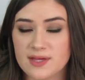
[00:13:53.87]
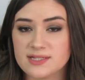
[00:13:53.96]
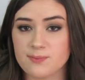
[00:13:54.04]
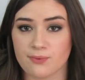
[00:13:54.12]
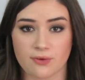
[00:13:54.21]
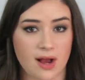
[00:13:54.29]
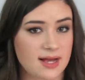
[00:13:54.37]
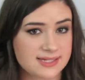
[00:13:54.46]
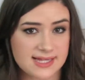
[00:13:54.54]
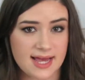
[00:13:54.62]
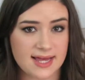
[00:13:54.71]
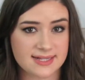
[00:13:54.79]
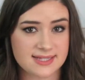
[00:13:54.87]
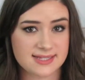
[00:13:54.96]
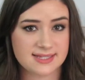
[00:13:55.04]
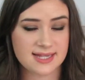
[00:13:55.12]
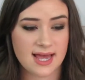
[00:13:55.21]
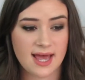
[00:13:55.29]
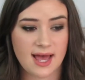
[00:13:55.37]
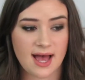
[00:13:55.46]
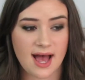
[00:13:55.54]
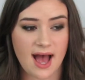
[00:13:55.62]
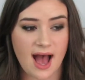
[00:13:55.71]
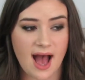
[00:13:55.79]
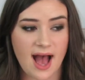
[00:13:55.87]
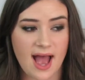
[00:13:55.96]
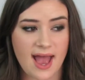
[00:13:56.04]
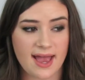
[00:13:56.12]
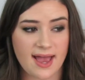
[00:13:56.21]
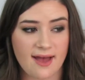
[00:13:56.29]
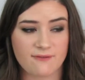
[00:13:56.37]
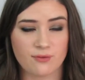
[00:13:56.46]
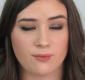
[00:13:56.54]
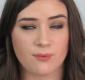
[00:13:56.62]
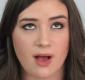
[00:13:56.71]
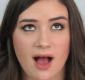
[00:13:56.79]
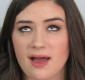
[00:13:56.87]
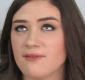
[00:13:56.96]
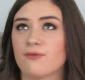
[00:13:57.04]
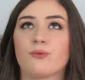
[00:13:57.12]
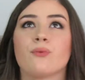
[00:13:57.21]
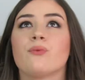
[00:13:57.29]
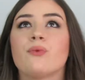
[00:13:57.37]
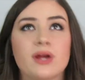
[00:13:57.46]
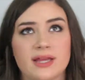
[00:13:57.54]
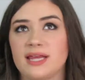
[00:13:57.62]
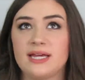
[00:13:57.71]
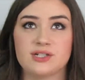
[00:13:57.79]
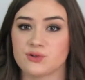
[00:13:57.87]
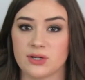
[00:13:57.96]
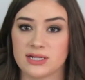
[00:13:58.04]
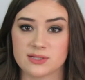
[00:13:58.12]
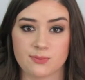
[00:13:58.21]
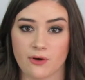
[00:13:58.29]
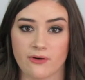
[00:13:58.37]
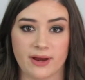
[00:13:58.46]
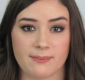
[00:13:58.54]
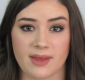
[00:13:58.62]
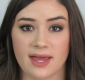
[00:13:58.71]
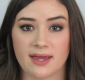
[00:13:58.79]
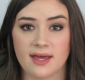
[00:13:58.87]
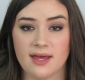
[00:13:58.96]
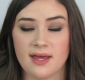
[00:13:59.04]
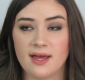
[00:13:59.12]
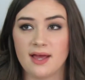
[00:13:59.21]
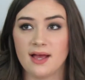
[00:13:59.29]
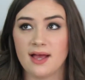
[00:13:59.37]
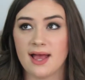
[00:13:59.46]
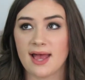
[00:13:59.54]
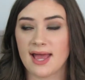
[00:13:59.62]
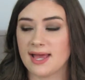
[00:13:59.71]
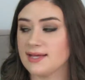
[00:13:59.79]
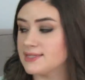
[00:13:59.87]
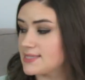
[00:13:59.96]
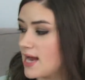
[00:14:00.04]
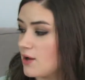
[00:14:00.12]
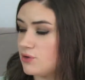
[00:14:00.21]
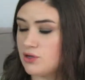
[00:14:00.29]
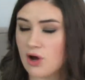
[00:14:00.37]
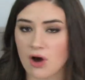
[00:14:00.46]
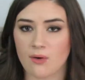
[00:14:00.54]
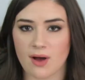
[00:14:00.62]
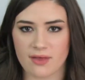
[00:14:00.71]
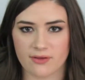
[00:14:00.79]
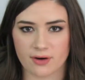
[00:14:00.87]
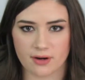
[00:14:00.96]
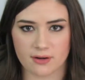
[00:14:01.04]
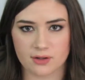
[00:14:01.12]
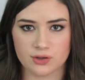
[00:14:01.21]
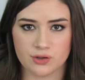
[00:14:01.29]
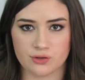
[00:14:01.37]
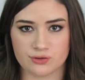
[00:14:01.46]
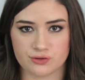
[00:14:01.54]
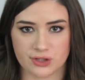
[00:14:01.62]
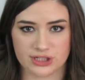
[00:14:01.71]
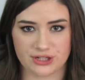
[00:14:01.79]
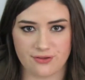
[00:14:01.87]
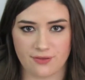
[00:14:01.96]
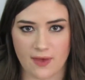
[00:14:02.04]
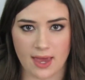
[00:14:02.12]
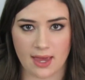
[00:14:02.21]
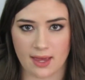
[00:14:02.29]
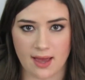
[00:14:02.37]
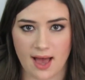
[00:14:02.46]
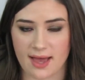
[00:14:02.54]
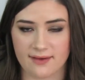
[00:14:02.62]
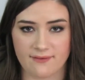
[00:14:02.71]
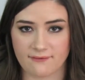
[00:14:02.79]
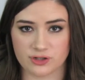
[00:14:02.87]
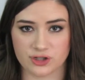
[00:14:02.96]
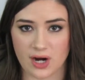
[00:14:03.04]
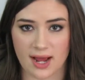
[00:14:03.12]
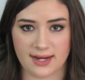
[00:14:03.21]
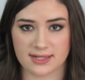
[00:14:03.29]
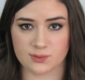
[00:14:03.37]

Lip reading: this process, I've really enjoyed this program. Like hands down, no other nutrition thing I have ever tried